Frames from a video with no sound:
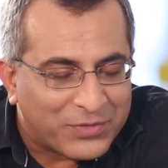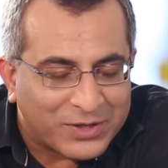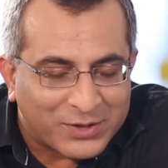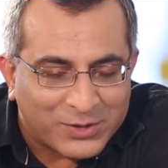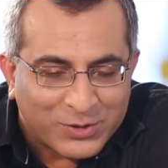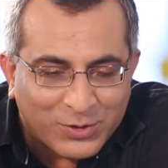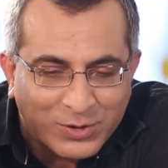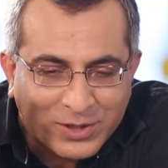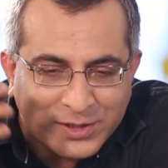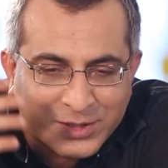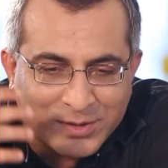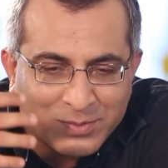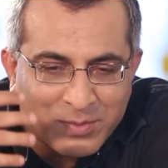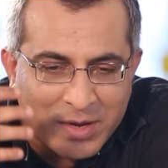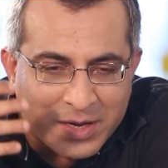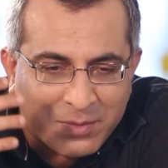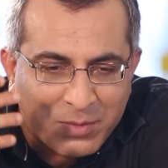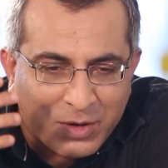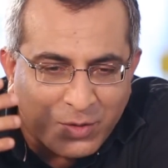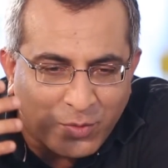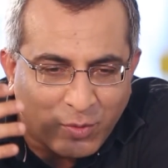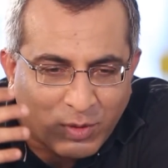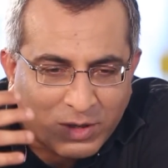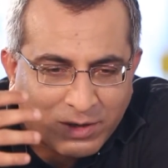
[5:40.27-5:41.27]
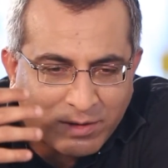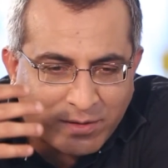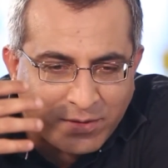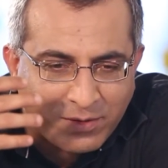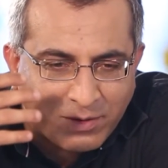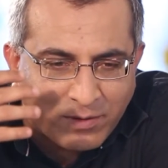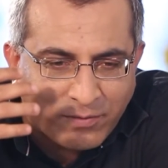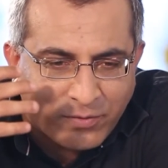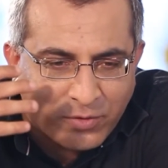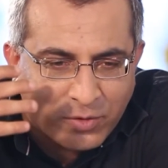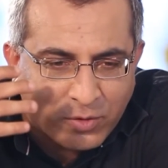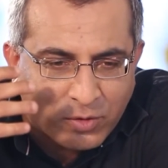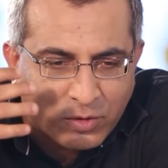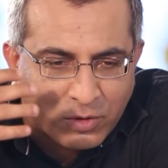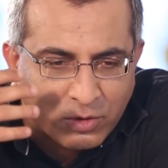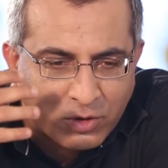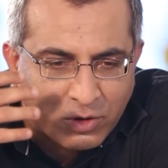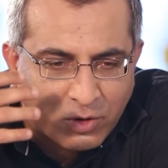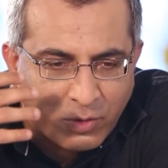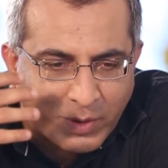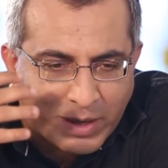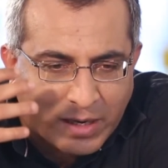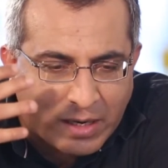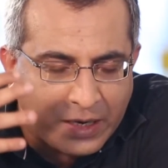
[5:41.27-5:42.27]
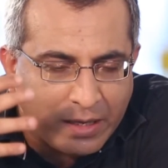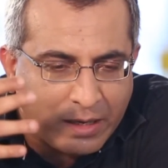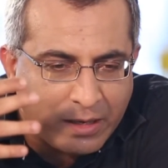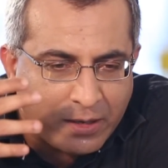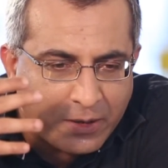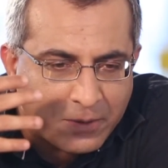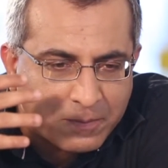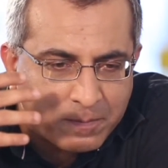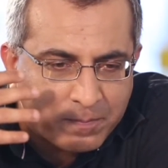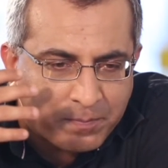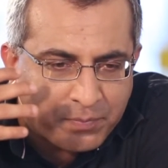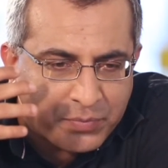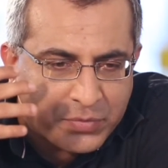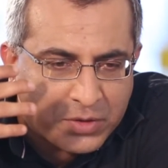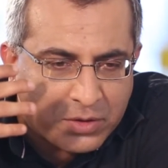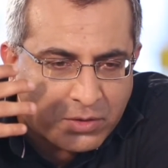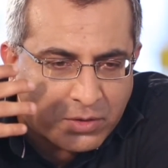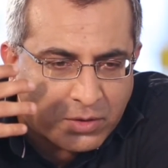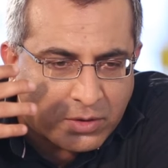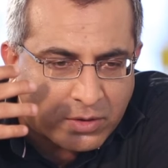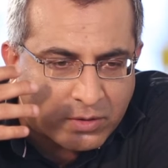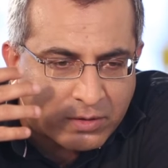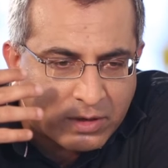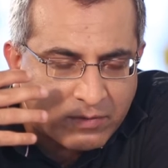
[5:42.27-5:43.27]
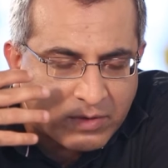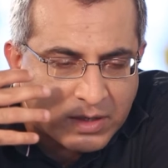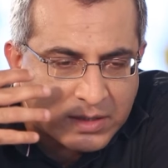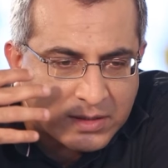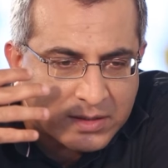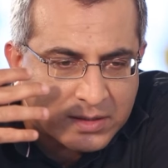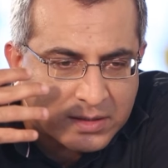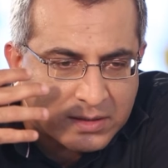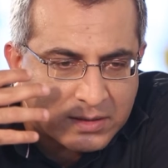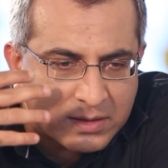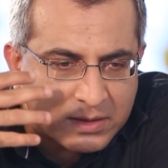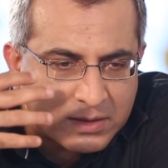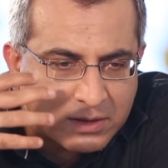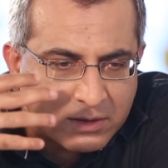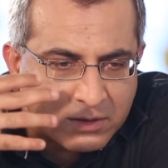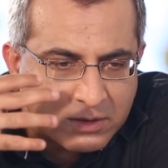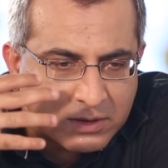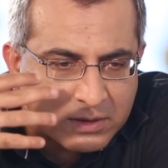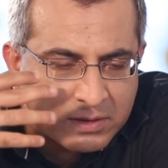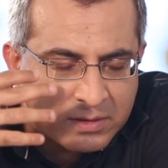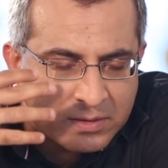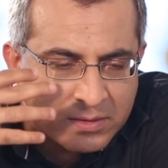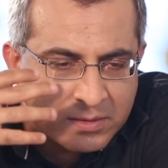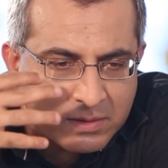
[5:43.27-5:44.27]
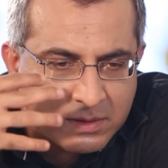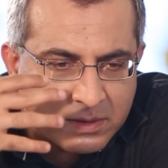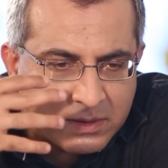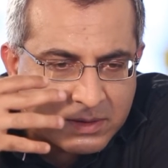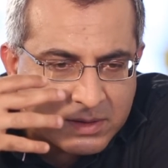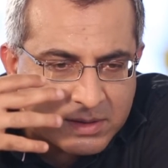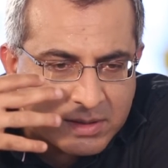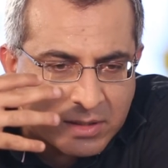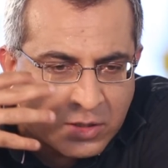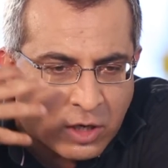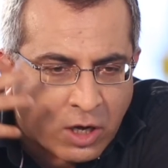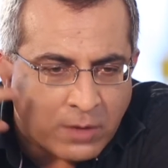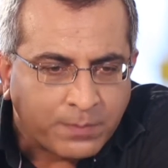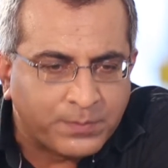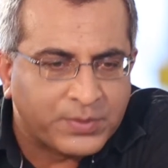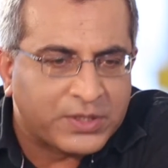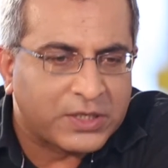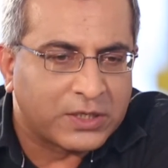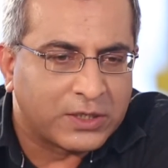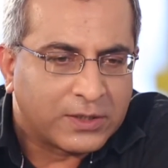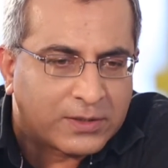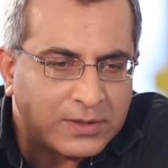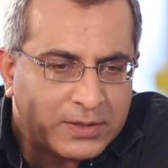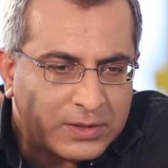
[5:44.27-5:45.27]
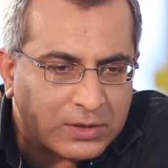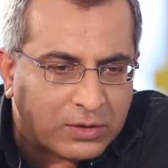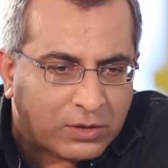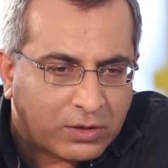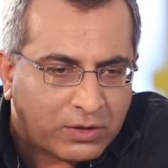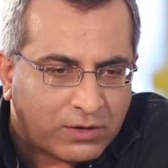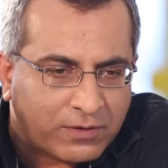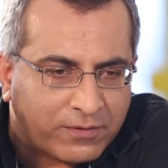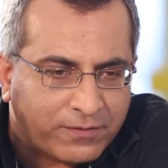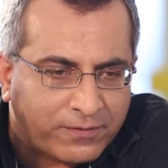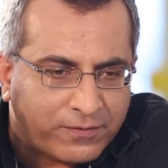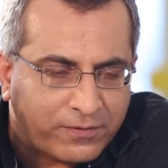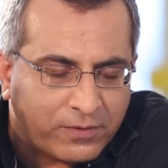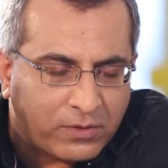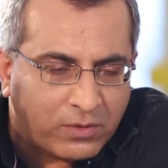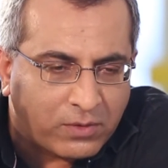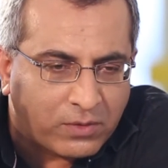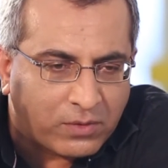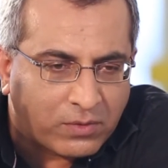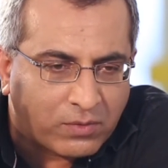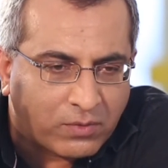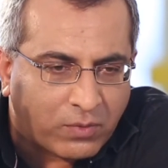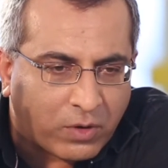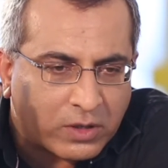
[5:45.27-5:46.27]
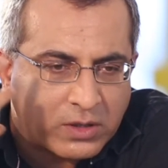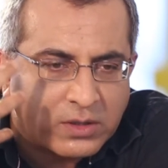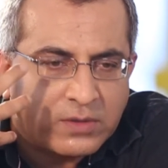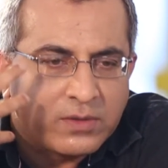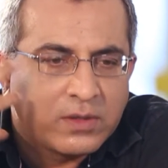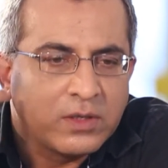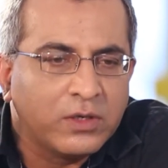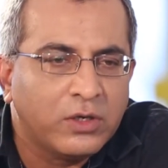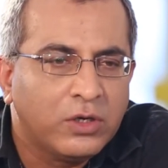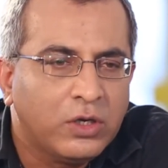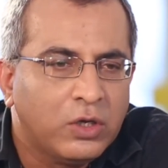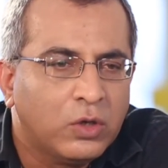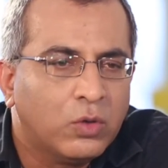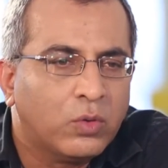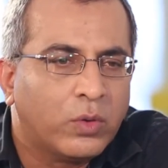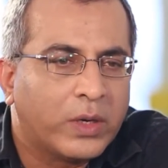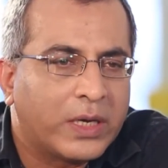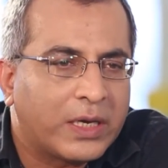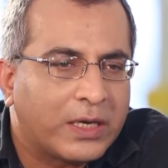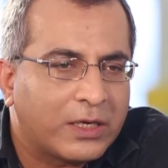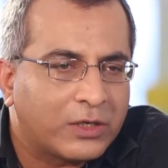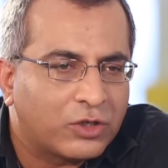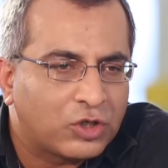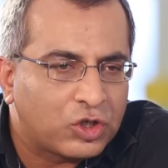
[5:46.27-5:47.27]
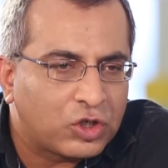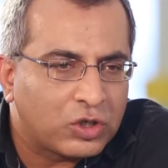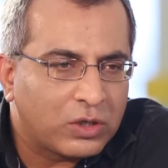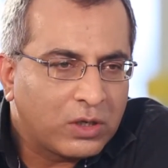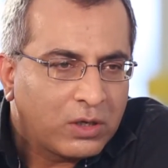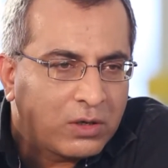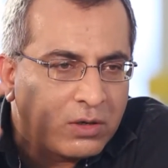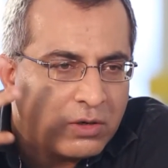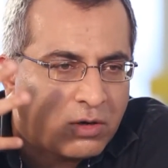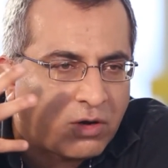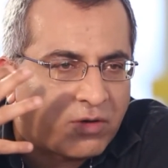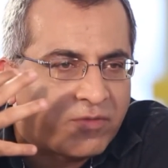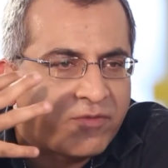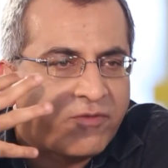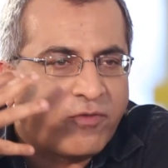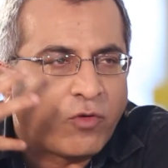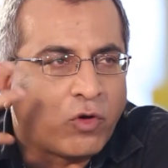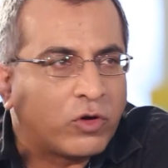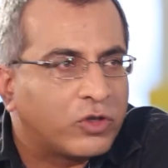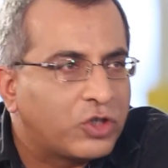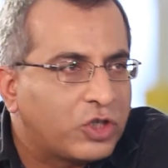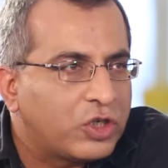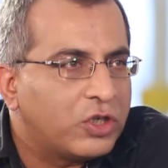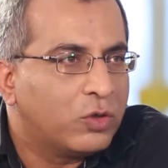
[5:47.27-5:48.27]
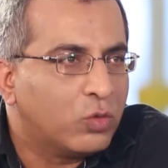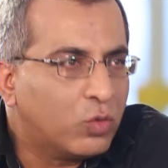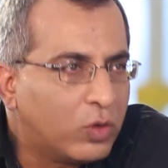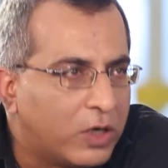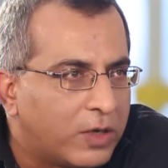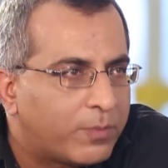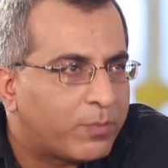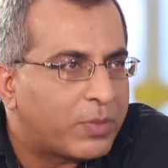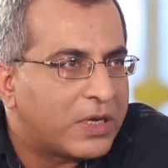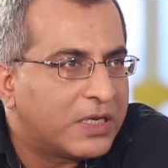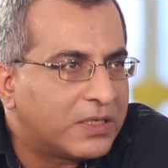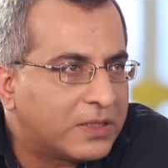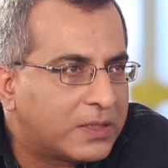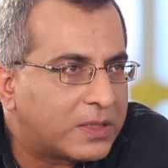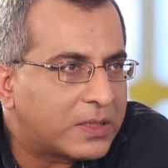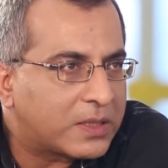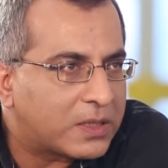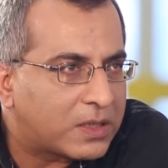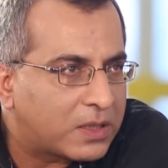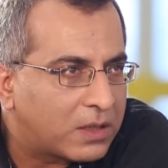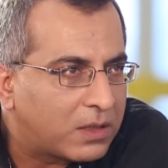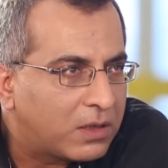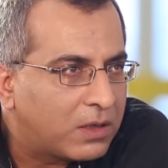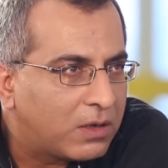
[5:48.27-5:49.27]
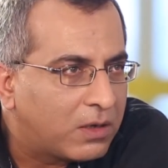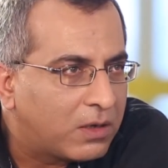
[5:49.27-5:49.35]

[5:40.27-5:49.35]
So it's maybe worth if you could quickly, give us a certain synopsis of what the new age of 4G ULIP is.